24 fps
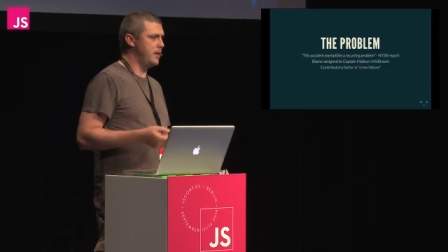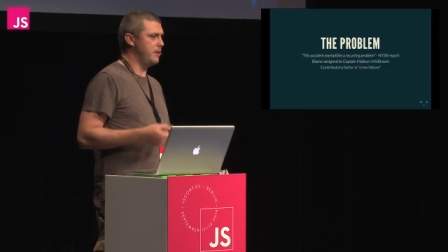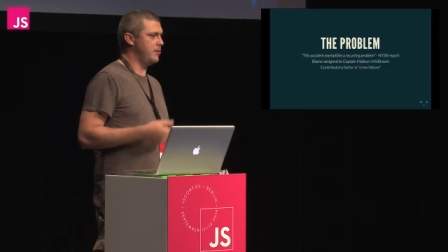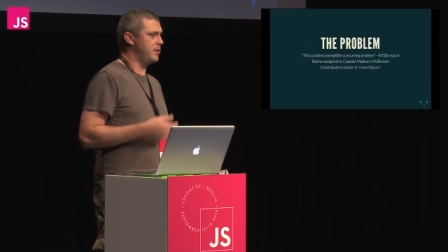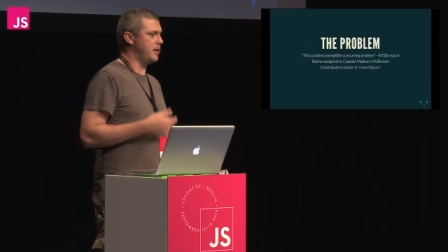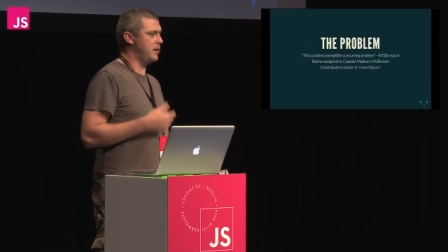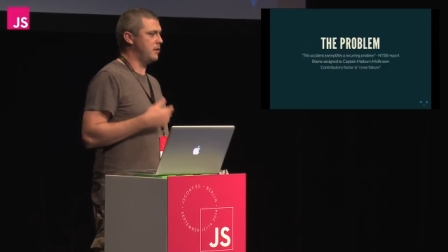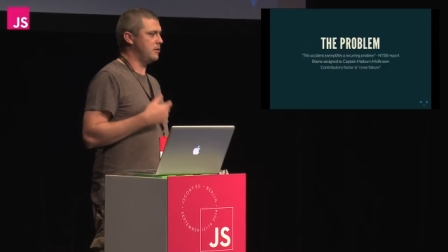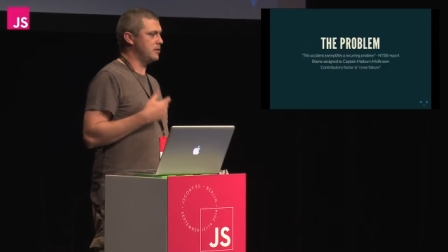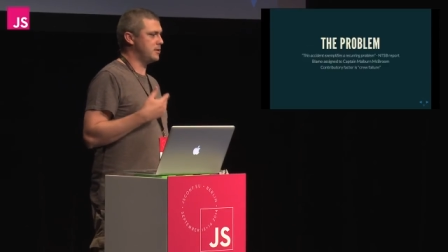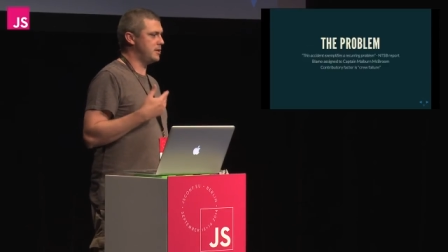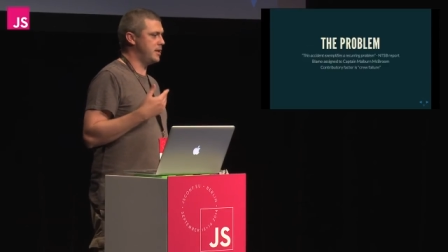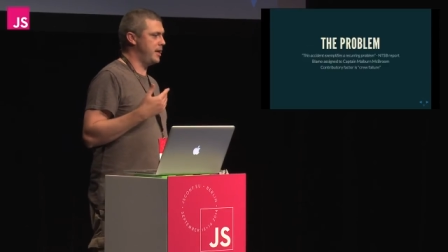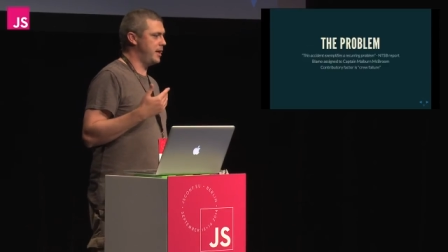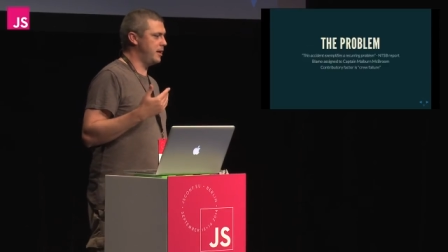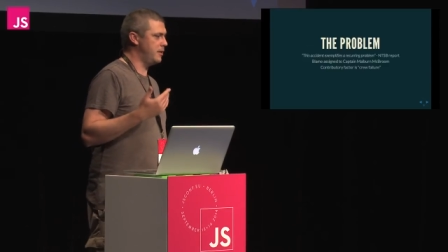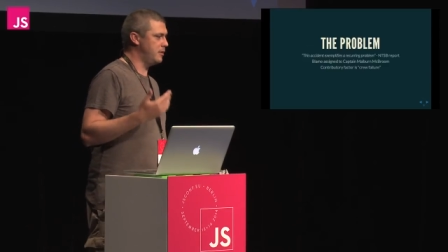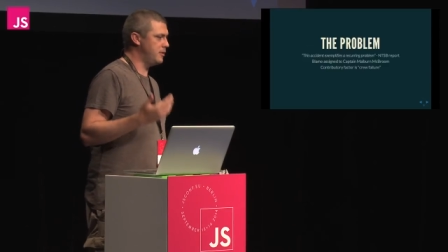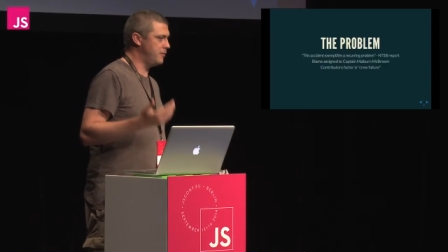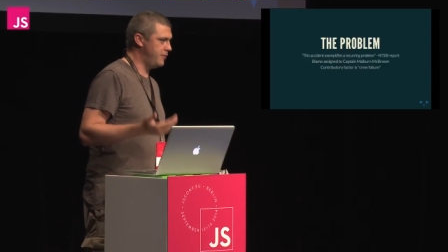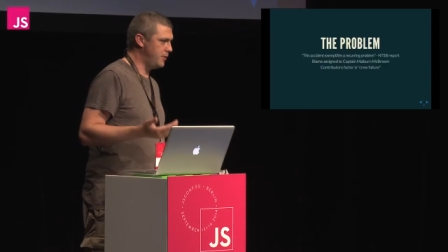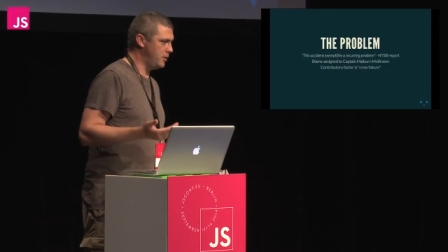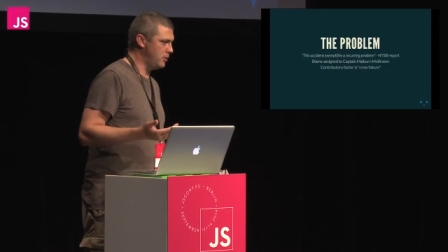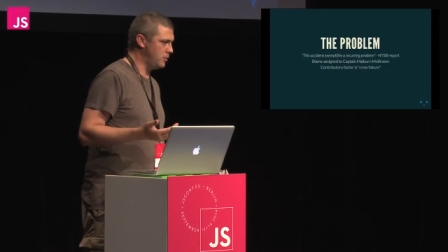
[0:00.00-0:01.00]
they're not saying
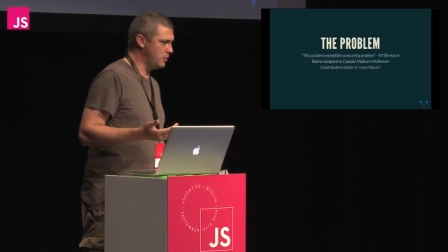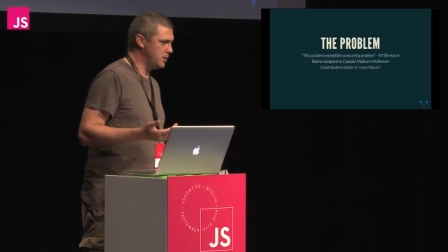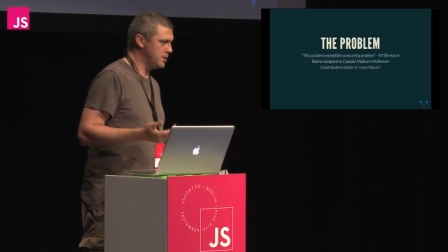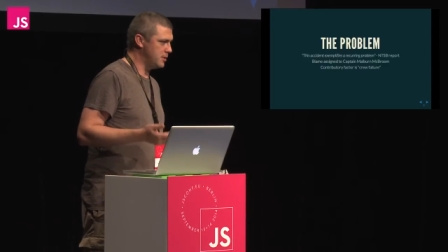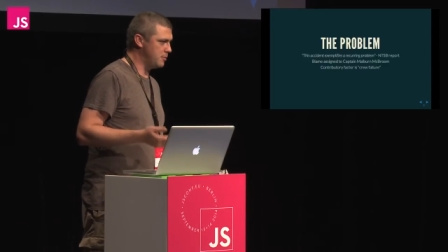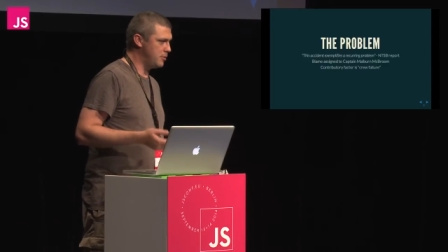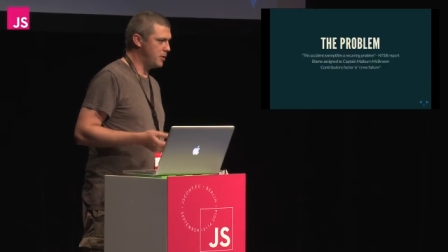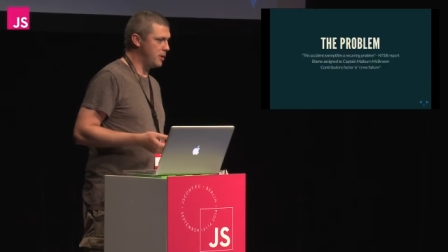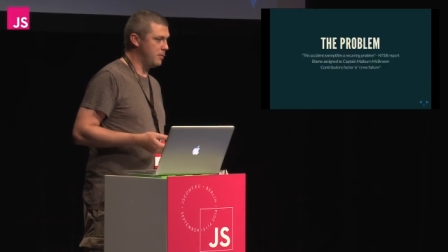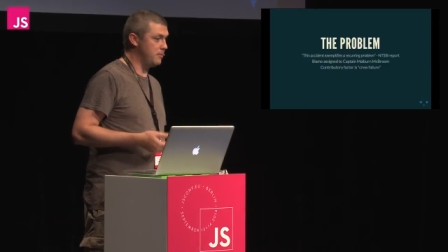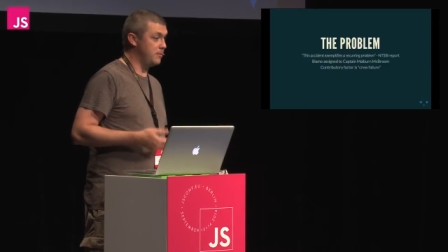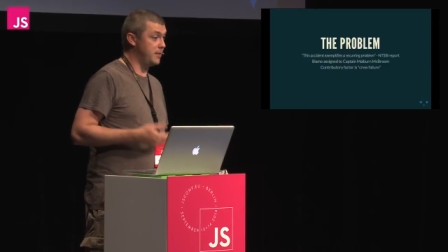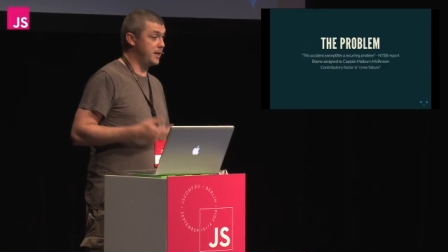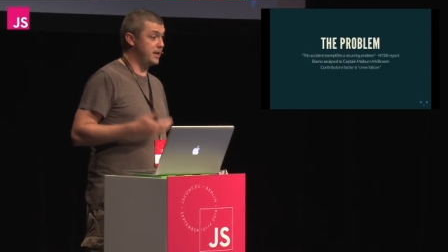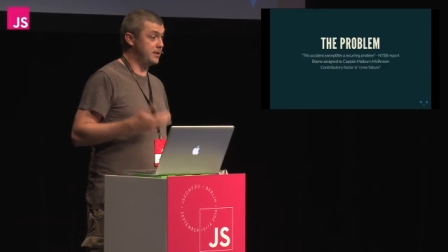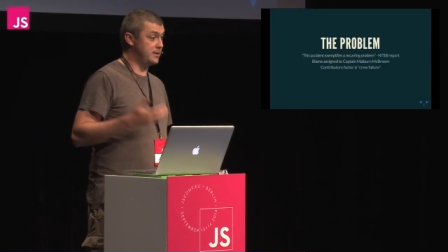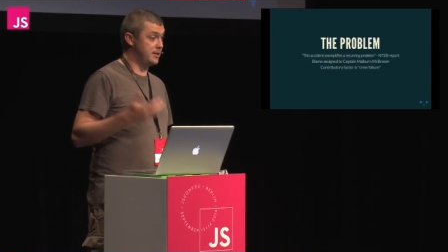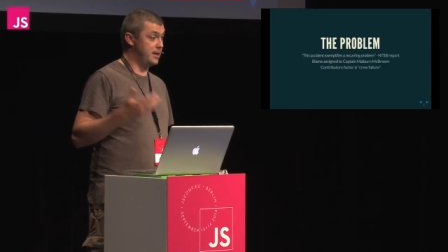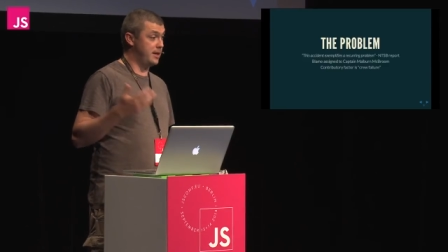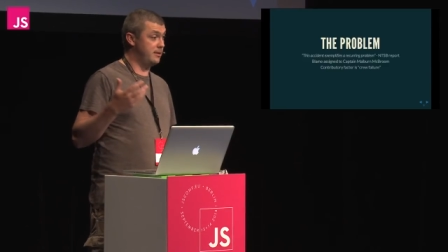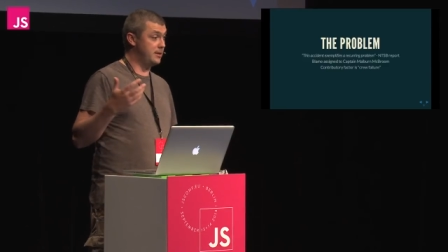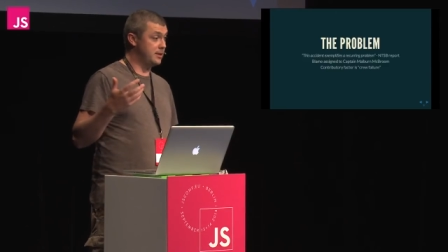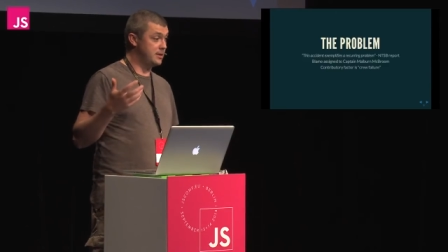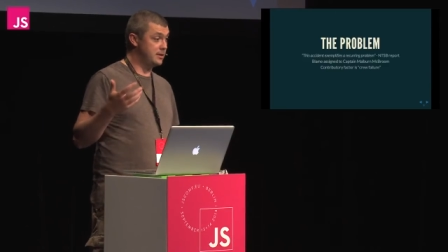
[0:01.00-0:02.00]
the fuel was a problem, they're
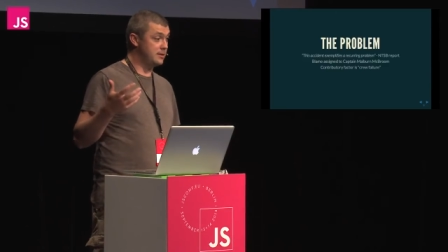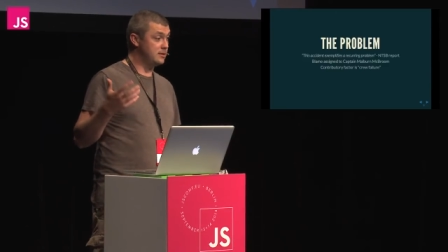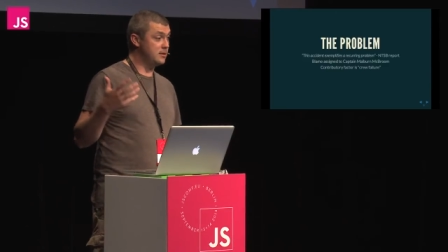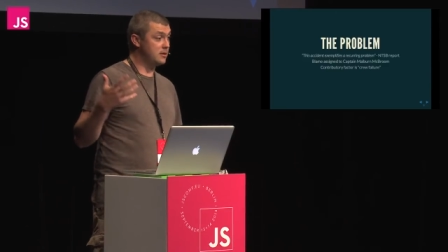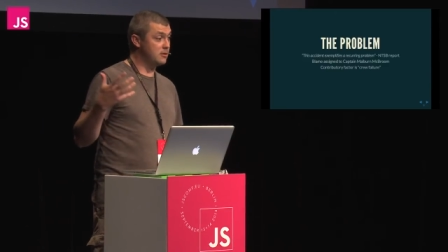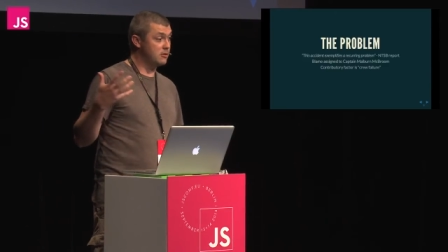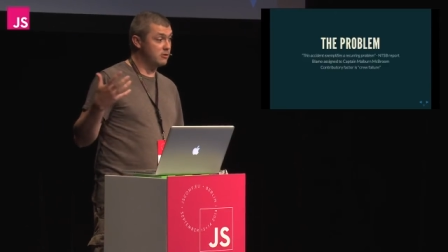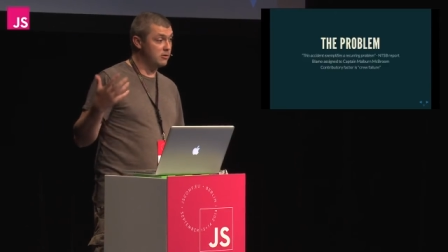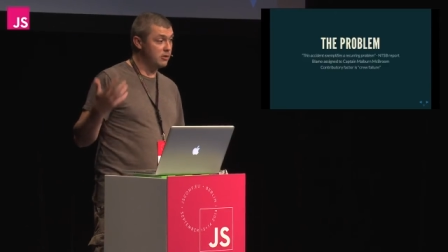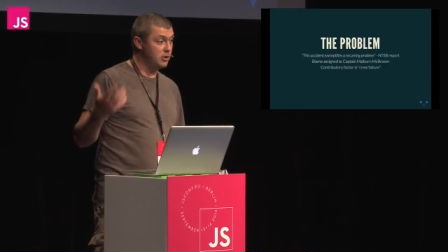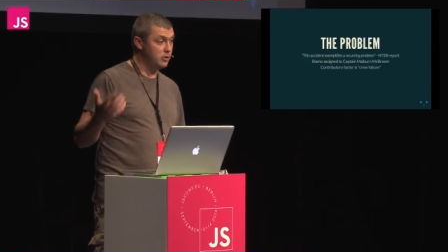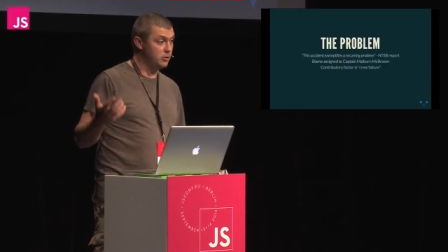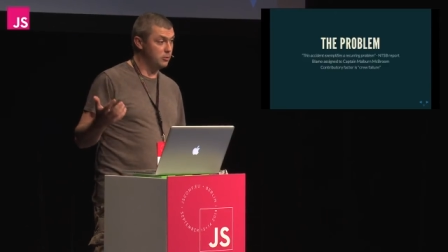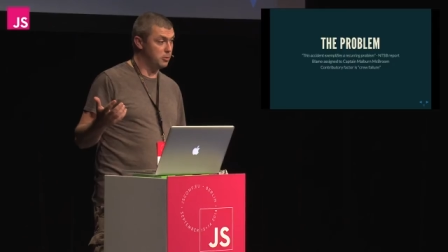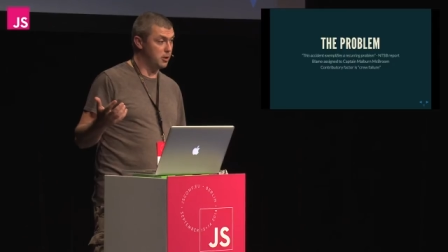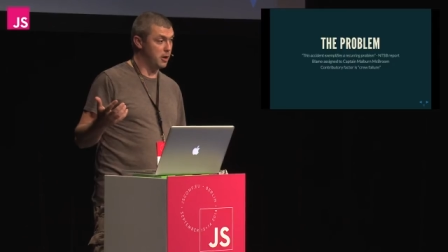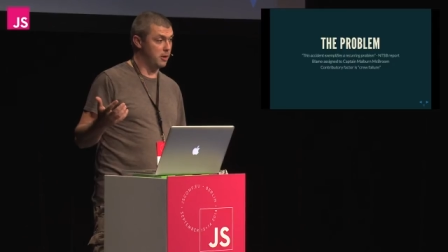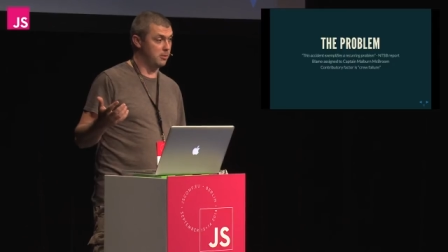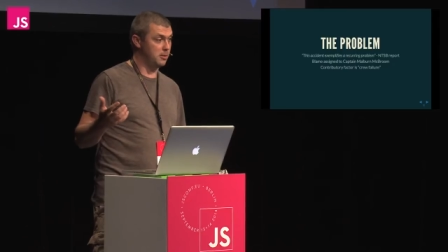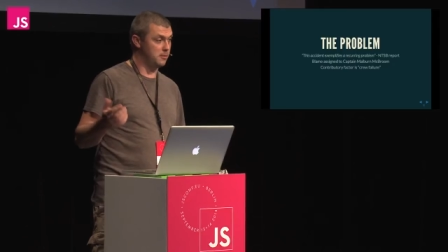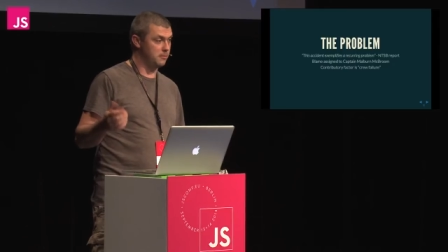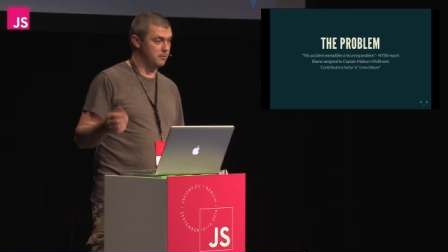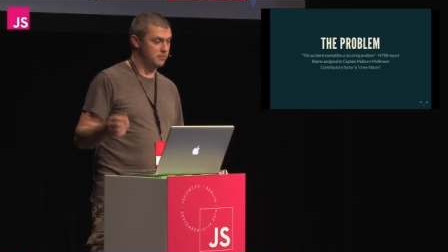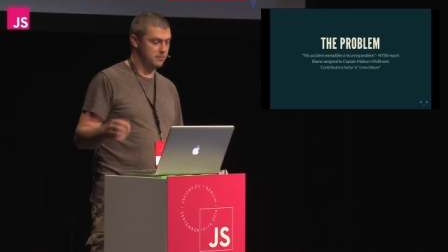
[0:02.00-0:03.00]
saying this is a crew
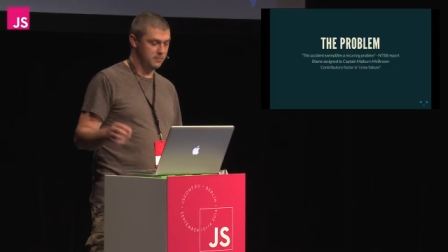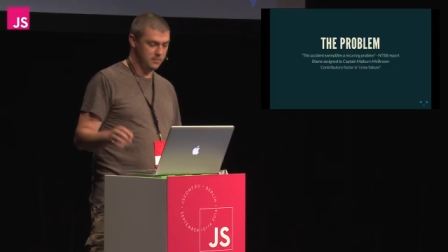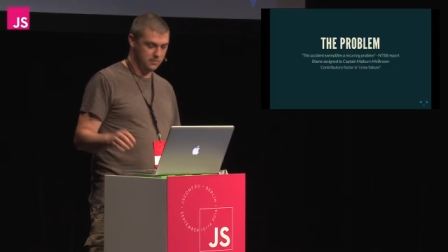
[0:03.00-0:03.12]
problem.